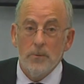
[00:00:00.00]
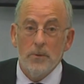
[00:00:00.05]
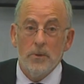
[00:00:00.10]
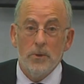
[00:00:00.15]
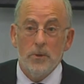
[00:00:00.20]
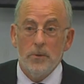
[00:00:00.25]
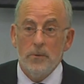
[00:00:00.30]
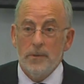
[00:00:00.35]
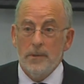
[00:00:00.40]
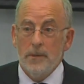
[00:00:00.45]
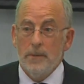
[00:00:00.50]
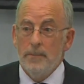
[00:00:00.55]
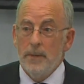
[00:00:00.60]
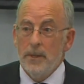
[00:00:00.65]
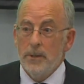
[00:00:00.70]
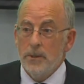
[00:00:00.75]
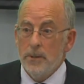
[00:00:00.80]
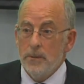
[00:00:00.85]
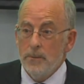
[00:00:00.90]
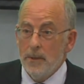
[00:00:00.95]
to introduce some
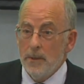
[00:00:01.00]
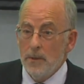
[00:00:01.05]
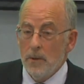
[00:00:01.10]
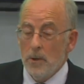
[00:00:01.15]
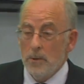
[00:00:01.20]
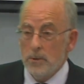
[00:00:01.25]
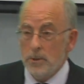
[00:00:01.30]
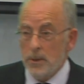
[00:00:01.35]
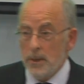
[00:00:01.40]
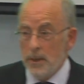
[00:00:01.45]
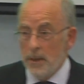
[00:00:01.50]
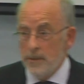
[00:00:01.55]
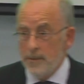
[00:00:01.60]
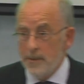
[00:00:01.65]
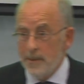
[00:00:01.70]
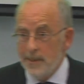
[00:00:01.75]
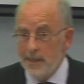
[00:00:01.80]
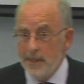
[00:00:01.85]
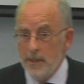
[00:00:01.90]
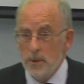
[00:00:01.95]
measures. We'll launch a
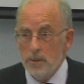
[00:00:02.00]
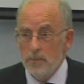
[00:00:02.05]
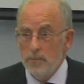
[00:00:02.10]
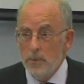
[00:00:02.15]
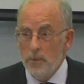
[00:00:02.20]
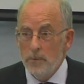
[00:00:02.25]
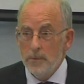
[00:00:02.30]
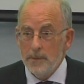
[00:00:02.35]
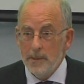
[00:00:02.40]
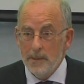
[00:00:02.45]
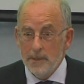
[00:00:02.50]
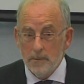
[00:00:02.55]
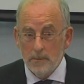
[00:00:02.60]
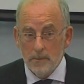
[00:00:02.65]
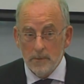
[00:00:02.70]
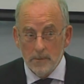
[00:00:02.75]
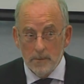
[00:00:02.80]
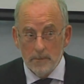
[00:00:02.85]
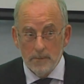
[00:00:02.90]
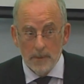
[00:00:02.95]
consultation process.
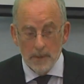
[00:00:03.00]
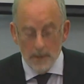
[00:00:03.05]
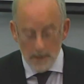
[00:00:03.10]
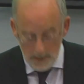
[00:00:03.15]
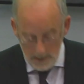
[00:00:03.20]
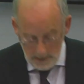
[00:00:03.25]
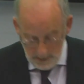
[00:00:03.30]
It's going to be